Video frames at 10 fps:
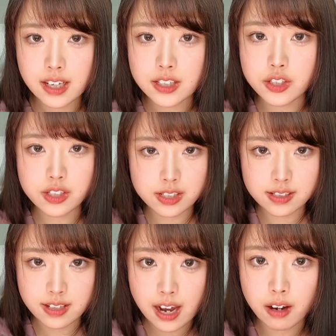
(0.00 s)
it's just
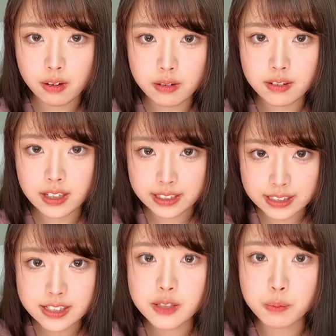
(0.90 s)
now. Like
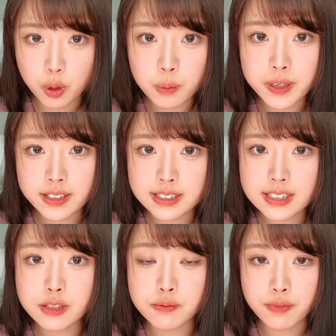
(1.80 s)
this moment,
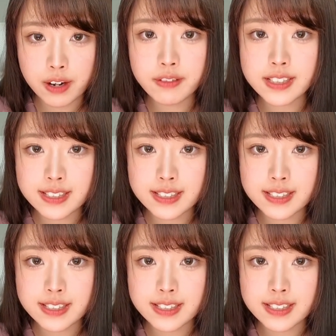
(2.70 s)
this very